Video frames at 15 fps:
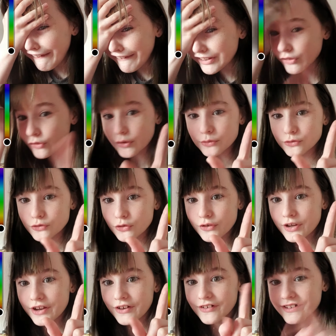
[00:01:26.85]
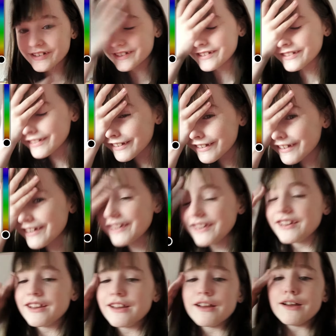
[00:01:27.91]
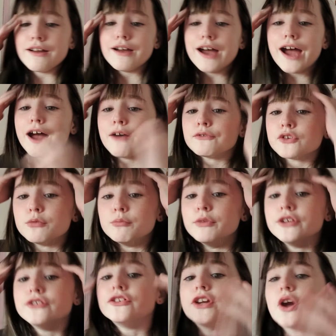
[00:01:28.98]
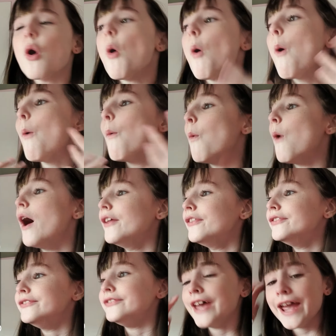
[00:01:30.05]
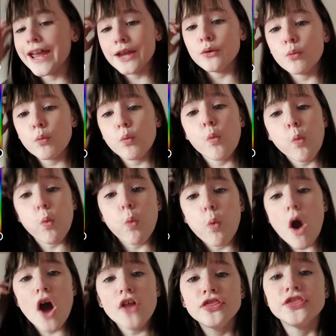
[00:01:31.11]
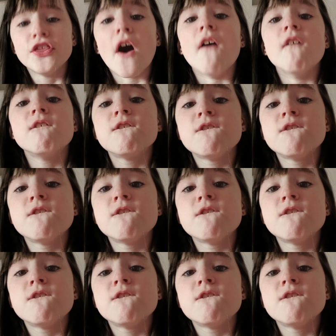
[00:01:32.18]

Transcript: Sorry, it was on here. After missing one day, what the